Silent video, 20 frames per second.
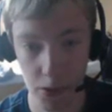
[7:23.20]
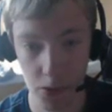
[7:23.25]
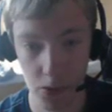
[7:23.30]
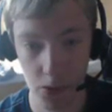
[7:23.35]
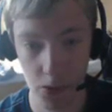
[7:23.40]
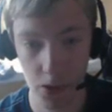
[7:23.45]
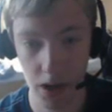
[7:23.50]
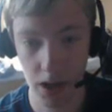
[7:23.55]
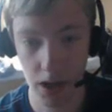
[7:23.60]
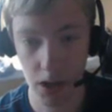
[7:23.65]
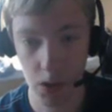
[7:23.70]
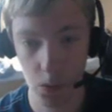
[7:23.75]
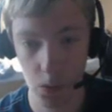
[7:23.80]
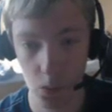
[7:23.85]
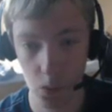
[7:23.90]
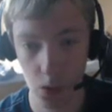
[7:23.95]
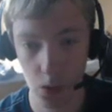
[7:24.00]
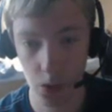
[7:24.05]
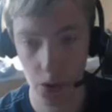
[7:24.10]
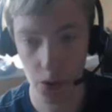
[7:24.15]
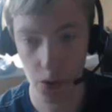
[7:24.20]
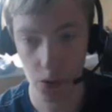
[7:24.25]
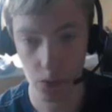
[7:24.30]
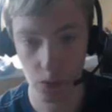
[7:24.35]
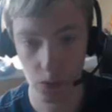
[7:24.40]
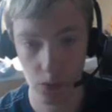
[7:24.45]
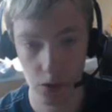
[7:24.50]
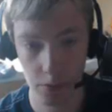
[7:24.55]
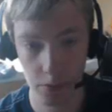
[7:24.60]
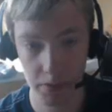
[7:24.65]
Greek warrior or
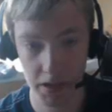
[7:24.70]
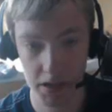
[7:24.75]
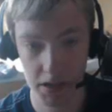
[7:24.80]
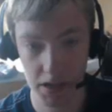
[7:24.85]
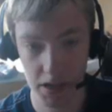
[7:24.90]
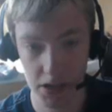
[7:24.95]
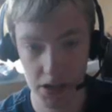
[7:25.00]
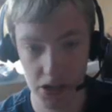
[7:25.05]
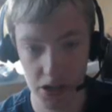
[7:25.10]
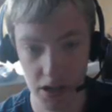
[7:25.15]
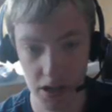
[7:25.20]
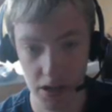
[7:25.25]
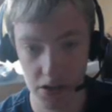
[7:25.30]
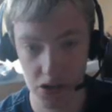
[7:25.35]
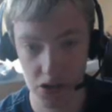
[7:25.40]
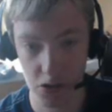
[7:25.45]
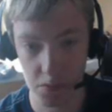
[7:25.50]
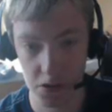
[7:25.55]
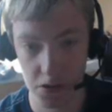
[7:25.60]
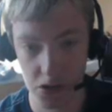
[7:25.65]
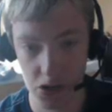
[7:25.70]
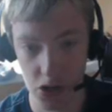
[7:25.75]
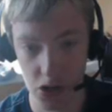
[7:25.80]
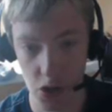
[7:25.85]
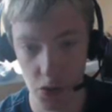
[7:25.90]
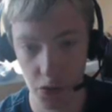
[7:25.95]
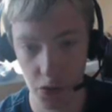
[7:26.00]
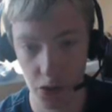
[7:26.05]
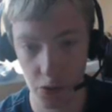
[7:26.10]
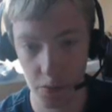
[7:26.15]
war beast. Ancient Gear has almost no
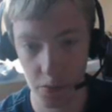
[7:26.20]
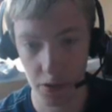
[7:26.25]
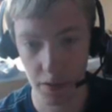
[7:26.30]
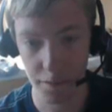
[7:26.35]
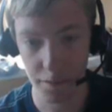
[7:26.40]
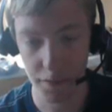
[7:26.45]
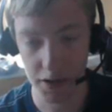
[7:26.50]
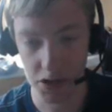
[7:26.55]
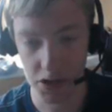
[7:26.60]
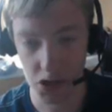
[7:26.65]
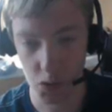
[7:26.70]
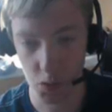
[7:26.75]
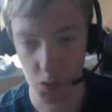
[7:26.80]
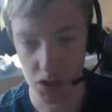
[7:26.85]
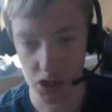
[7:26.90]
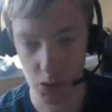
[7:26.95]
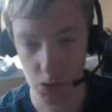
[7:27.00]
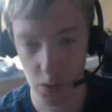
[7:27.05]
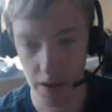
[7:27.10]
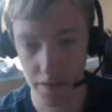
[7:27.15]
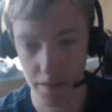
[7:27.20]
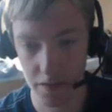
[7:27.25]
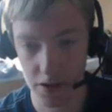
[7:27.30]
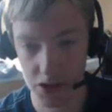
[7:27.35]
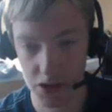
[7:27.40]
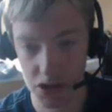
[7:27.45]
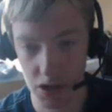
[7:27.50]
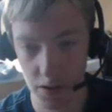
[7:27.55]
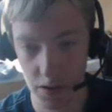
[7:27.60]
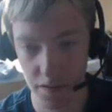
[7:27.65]
humanoid features whatsoever,
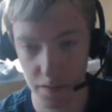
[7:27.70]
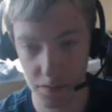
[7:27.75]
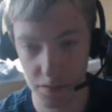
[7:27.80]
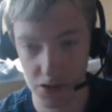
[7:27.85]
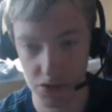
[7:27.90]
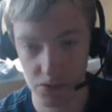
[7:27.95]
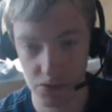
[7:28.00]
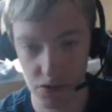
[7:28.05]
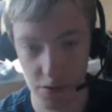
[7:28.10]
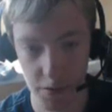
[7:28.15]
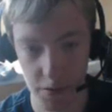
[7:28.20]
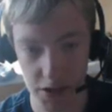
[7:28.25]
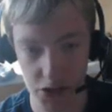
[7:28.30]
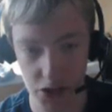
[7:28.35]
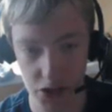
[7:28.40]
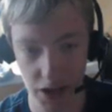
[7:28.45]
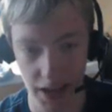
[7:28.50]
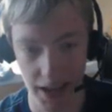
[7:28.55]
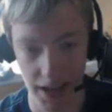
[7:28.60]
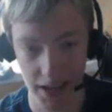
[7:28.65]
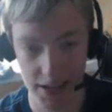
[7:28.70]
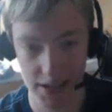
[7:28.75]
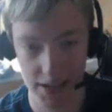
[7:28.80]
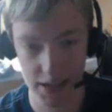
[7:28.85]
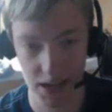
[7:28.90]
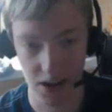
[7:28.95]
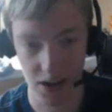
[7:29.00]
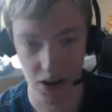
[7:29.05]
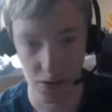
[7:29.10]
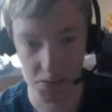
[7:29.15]
aside from its rudimentary hands and
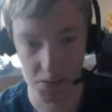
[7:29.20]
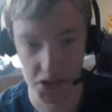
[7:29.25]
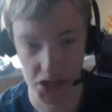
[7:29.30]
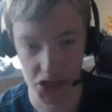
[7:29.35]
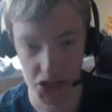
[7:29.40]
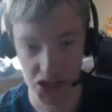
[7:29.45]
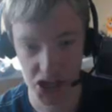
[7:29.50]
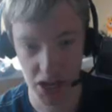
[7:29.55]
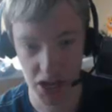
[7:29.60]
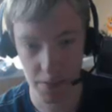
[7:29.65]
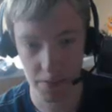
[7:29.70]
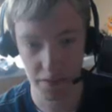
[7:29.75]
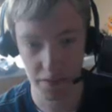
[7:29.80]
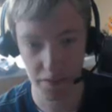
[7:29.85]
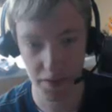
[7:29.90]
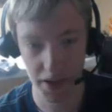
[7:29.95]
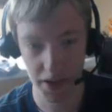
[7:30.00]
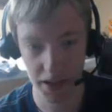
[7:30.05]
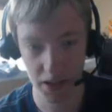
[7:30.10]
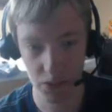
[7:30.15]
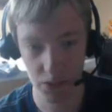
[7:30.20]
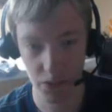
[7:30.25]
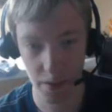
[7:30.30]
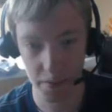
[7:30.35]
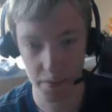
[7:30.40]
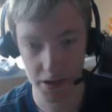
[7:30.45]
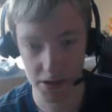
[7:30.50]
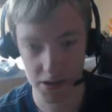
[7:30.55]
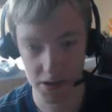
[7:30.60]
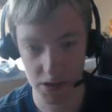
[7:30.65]
arms and a shape vaguely
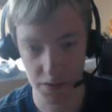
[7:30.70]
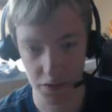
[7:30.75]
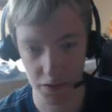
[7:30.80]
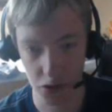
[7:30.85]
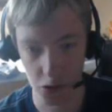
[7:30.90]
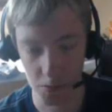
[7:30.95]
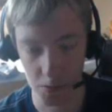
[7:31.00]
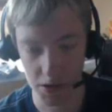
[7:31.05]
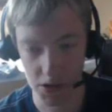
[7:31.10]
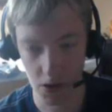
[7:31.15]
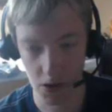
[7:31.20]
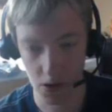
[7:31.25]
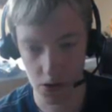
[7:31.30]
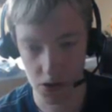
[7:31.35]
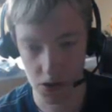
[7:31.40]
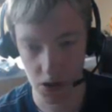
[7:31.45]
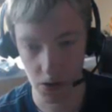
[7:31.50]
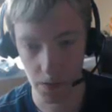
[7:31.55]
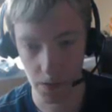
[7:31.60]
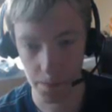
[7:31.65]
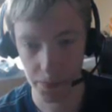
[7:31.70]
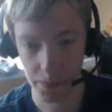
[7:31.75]
reminiscent of a human torso.